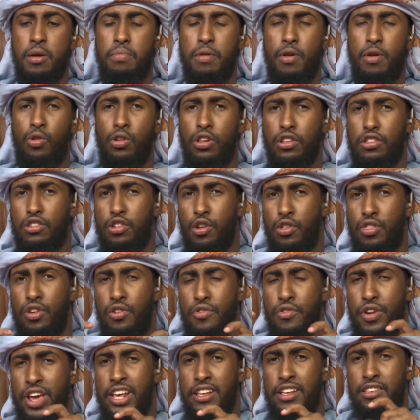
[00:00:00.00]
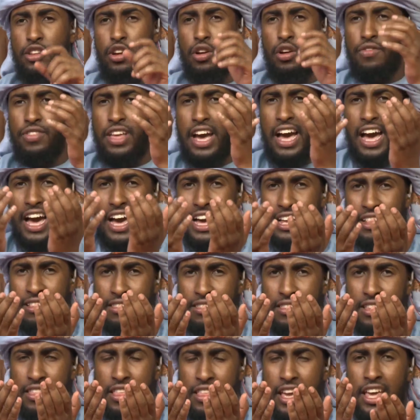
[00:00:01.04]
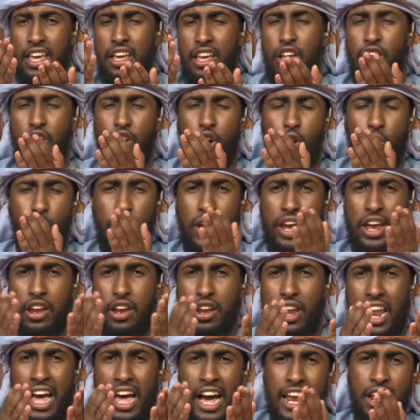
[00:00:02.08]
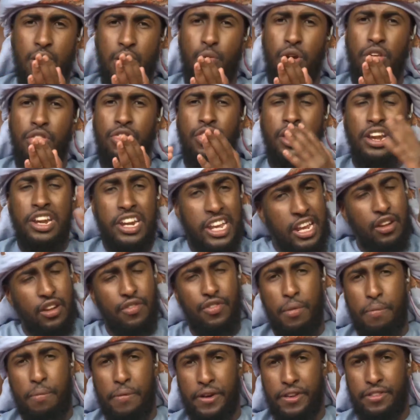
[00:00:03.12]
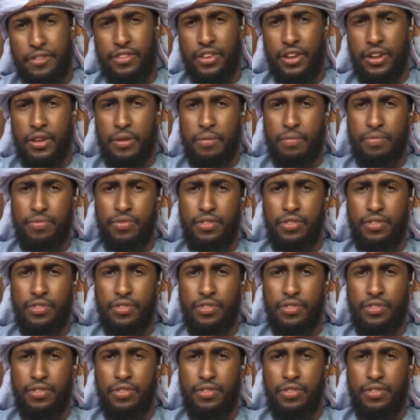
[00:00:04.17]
But also the raising of the hands, they go in line with the need of the person.